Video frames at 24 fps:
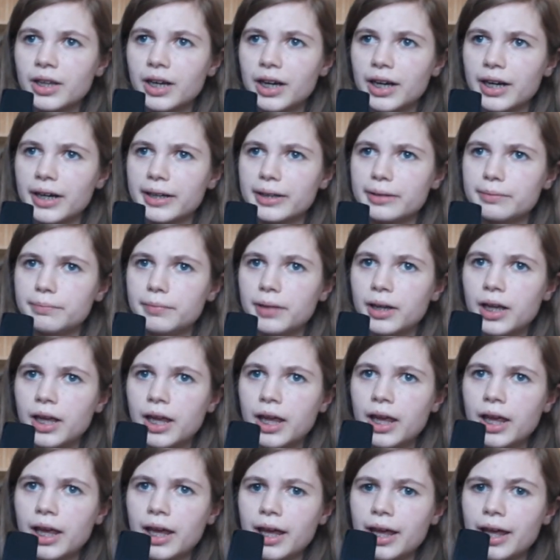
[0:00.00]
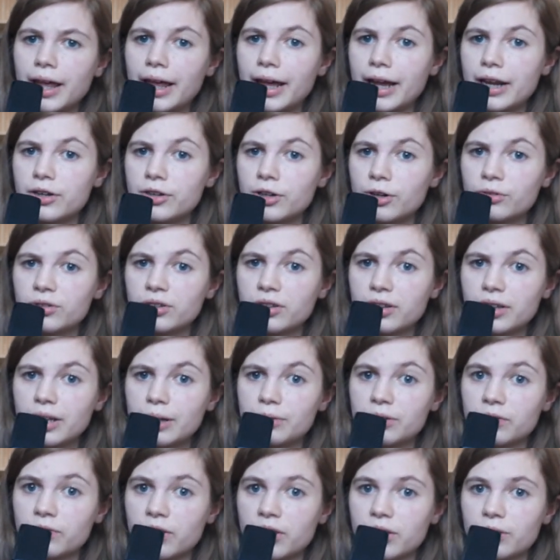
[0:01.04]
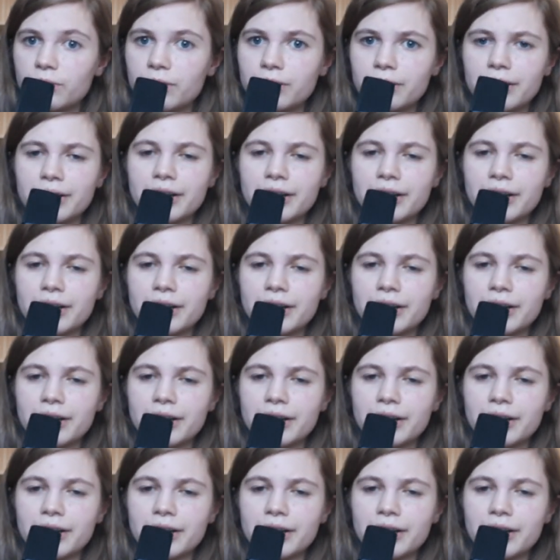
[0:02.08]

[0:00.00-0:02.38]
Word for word: Um, I don't know the names of other one.